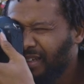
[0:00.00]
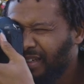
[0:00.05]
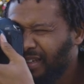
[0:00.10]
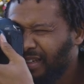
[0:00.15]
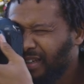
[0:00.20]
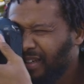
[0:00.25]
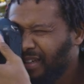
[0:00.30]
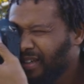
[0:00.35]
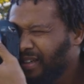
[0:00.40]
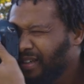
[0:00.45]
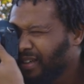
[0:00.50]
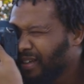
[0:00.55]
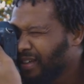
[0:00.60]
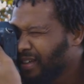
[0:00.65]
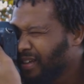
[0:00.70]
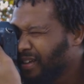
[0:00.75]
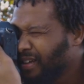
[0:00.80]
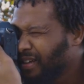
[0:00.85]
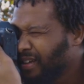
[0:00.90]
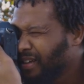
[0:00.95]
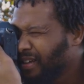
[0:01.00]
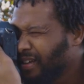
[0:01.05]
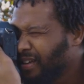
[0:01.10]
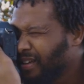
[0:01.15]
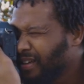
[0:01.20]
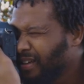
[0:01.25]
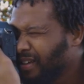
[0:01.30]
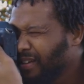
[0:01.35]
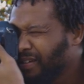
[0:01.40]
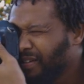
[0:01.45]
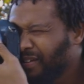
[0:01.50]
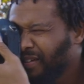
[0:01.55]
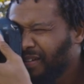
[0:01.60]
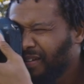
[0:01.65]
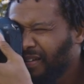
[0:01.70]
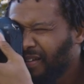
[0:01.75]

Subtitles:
No one is speaking in this clip.